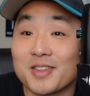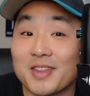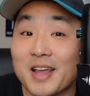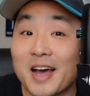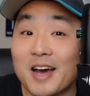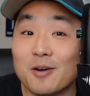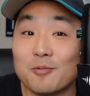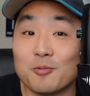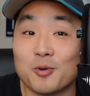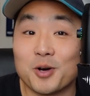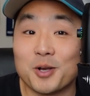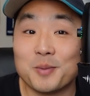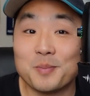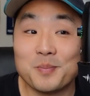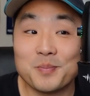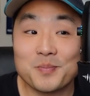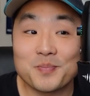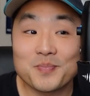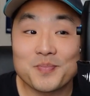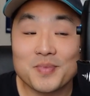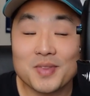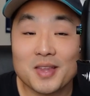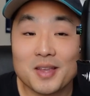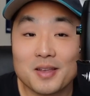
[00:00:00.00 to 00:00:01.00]
that one.
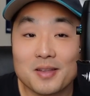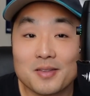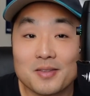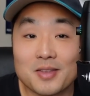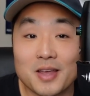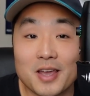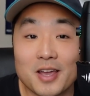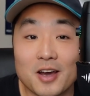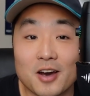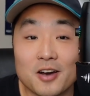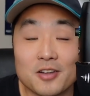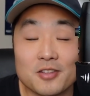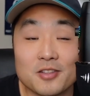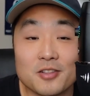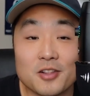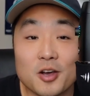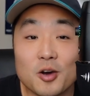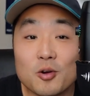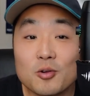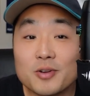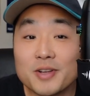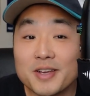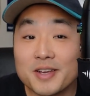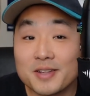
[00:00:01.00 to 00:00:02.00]
They
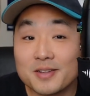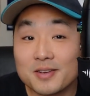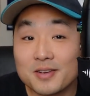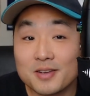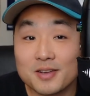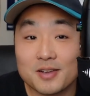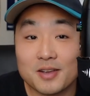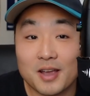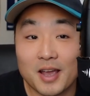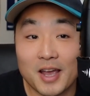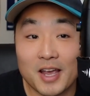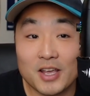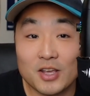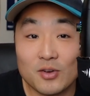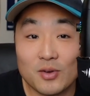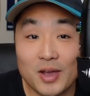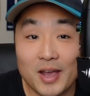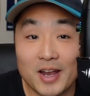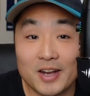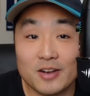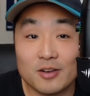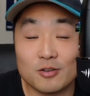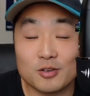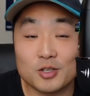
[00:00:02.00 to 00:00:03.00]
unloaded
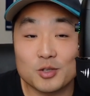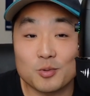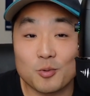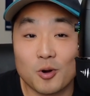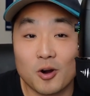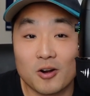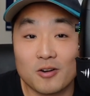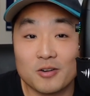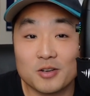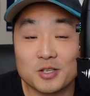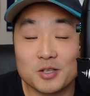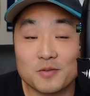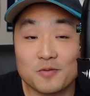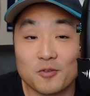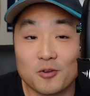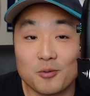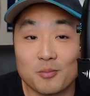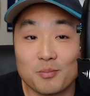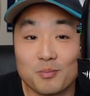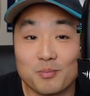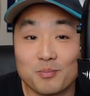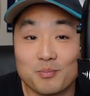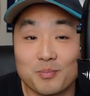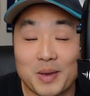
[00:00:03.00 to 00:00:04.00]
Eugenio Suarez
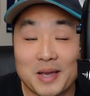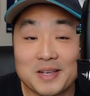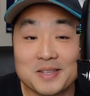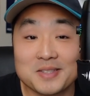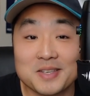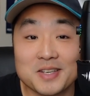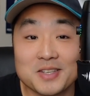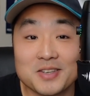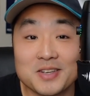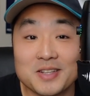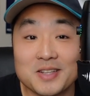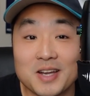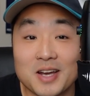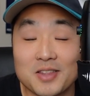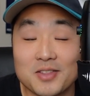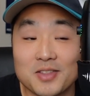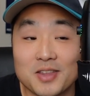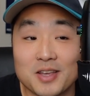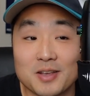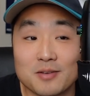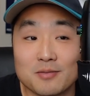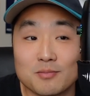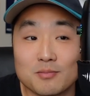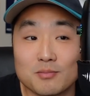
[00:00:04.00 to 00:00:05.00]
for basically
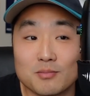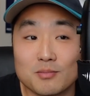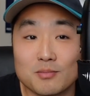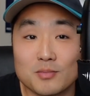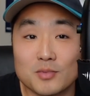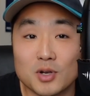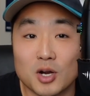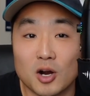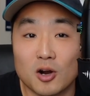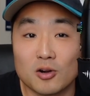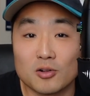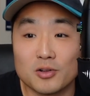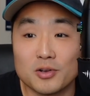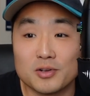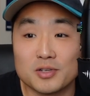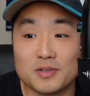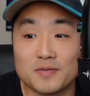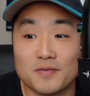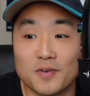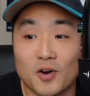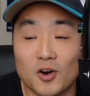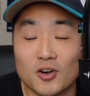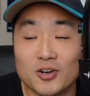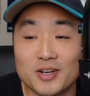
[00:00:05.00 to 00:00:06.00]
nothing. Carlos
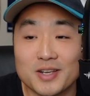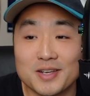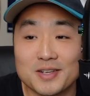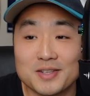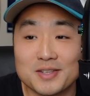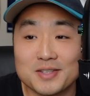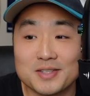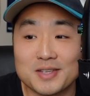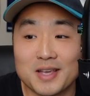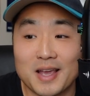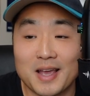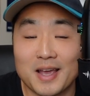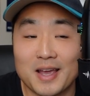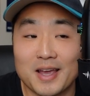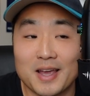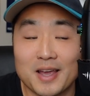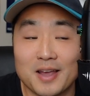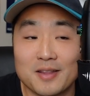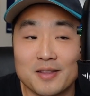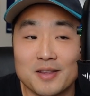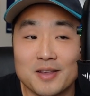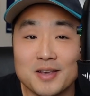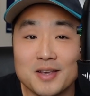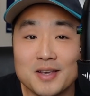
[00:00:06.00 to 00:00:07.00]
Vargas
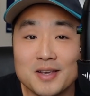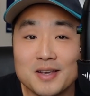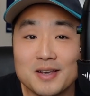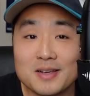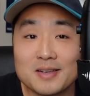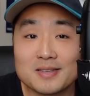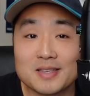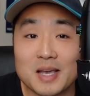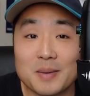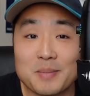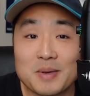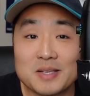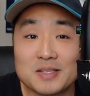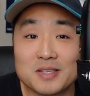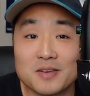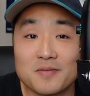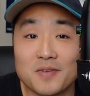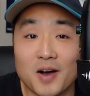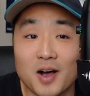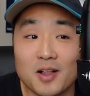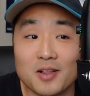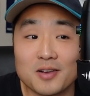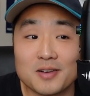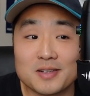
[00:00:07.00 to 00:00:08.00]
and Sebi
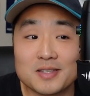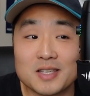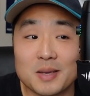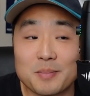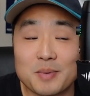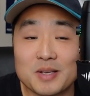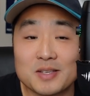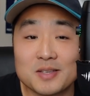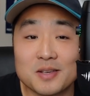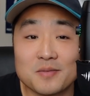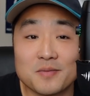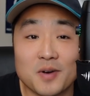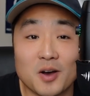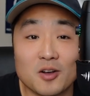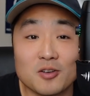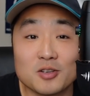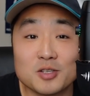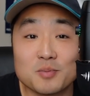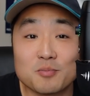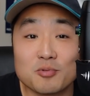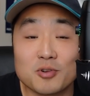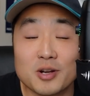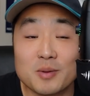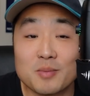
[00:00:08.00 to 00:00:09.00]
Zavala. Sebi Zavala
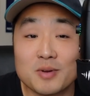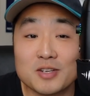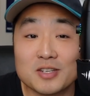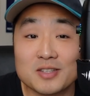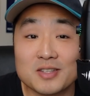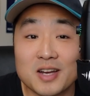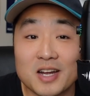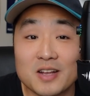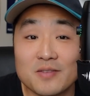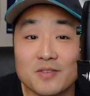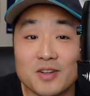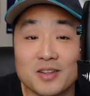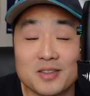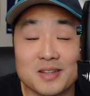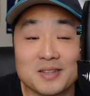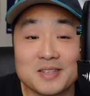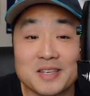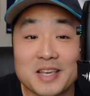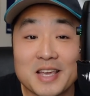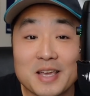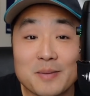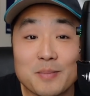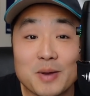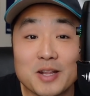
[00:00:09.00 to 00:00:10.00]
is pretty much not even on the
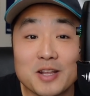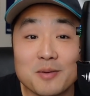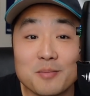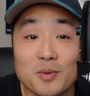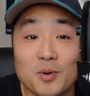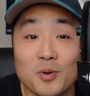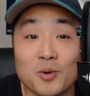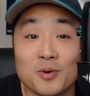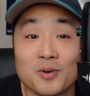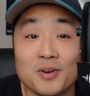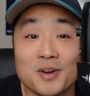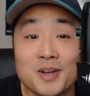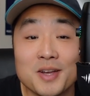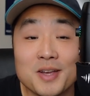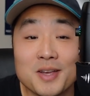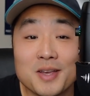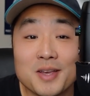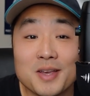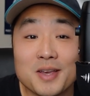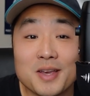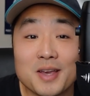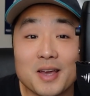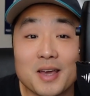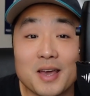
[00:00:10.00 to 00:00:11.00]
team anymore.
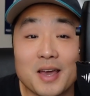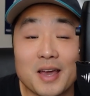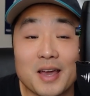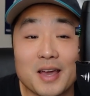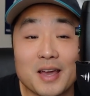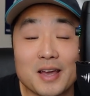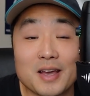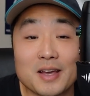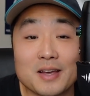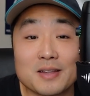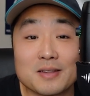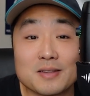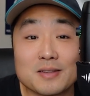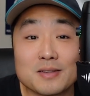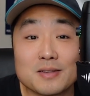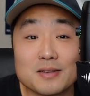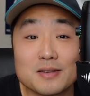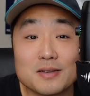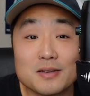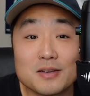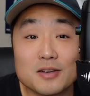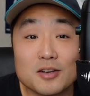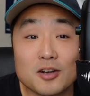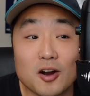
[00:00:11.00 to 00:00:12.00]
And
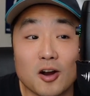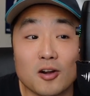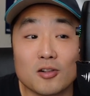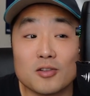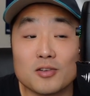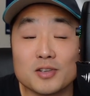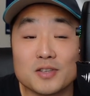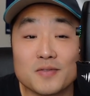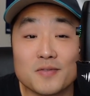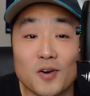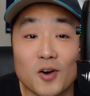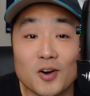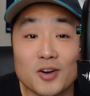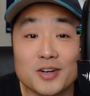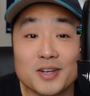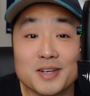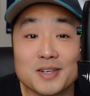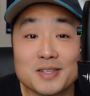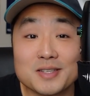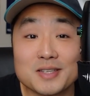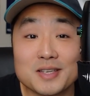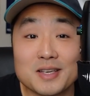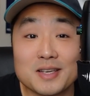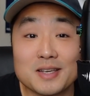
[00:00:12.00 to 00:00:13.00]
Carlos
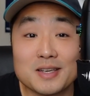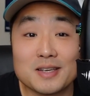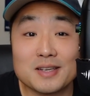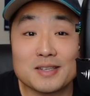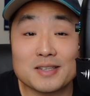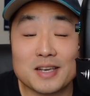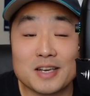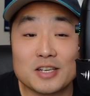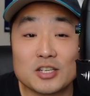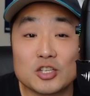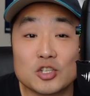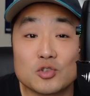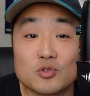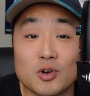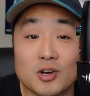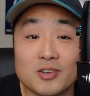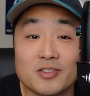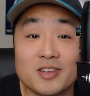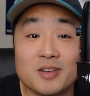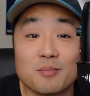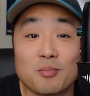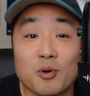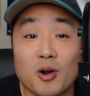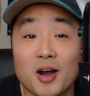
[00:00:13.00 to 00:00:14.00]
Vargas is a
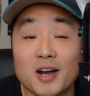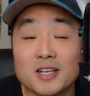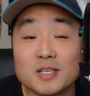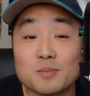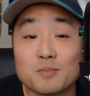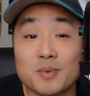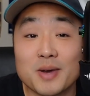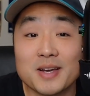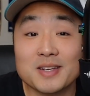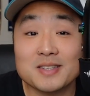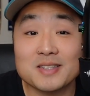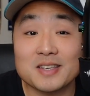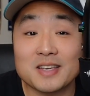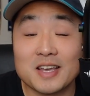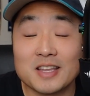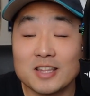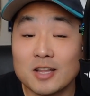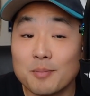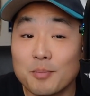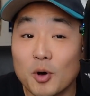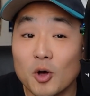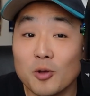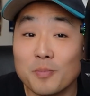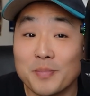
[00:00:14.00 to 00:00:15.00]
struggling prospect in
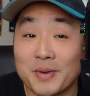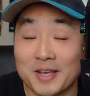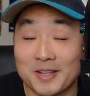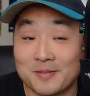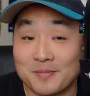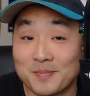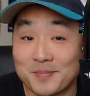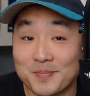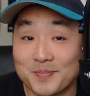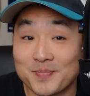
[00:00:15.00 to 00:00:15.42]
the bullpen